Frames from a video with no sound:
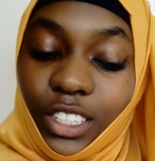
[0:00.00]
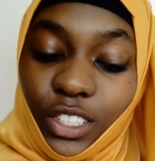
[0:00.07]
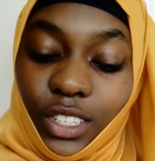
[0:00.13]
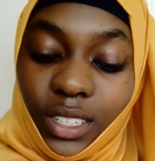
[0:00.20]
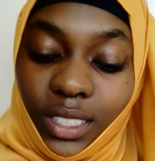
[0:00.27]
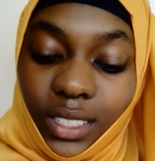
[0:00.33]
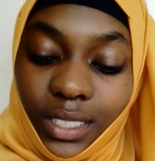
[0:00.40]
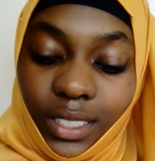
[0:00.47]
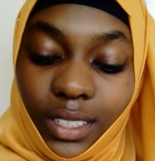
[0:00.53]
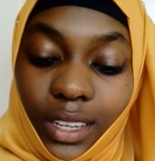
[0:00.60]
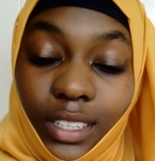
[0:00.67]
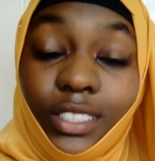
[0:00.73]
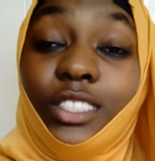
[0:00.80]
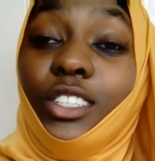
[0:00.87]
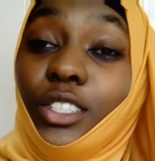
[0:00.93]
It's
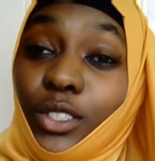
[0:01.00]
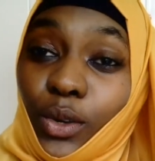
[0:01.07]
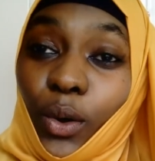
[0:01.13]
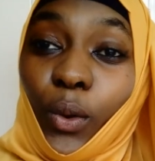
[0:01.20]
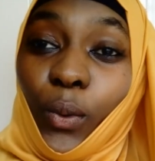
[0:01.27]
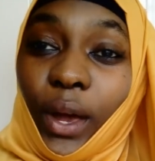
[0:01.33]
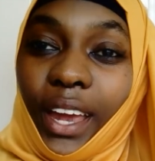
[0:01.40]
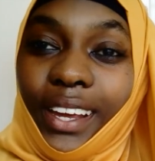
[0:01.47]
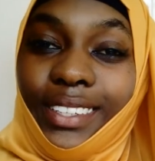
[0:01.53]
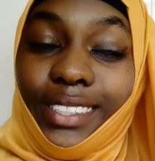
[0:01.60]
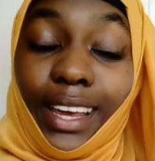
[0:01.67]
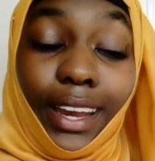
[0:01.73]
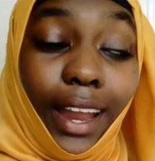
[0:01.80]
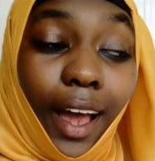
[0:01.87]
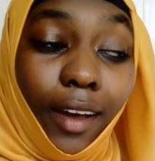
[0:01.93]
just, let's just go
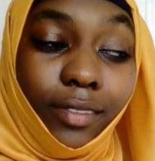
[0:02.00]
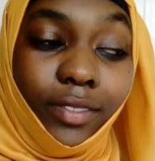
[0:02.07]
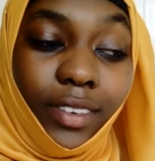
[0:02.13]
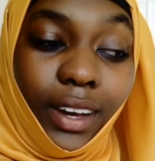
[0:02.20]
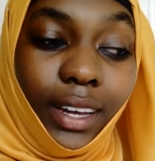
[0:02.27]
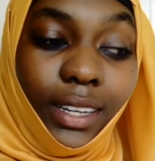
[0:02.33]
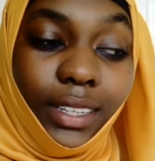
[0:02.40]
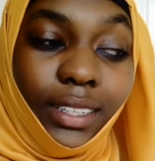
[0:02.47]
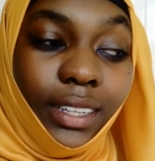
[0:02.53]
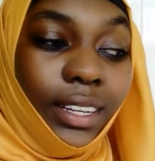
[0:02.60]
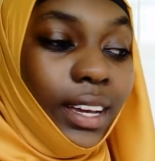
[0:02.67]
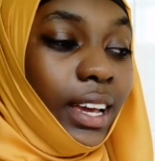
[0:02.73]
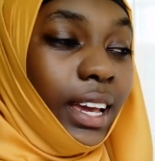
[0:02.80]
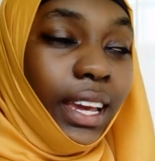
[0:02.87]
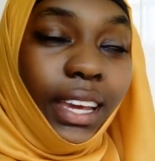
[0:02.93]
wait and have fun.
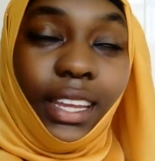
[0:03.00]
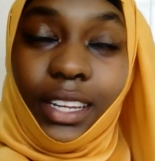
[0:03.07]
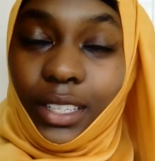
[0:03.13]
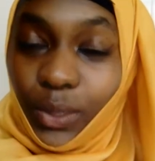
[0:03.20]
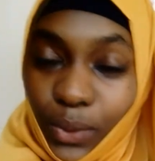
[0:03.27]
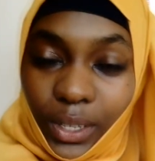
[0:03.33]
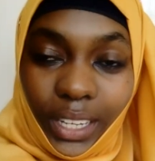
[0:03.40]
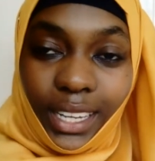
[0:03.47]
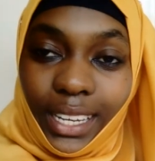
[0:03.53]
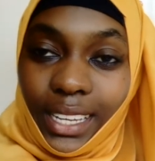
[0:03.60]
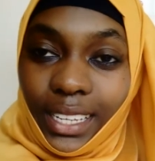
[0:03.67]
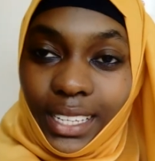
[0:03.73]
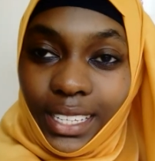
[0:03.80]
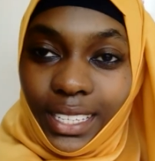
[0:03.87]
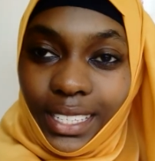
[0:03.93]
It is what it
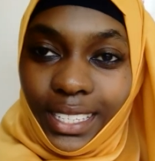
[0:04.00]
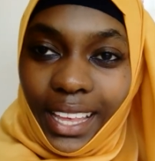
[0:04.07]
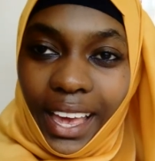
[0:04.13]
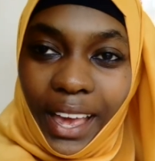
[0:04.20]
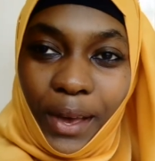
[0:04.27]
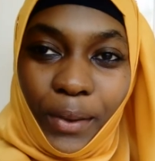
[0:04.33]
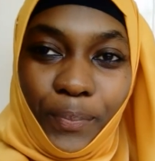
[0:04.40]
is.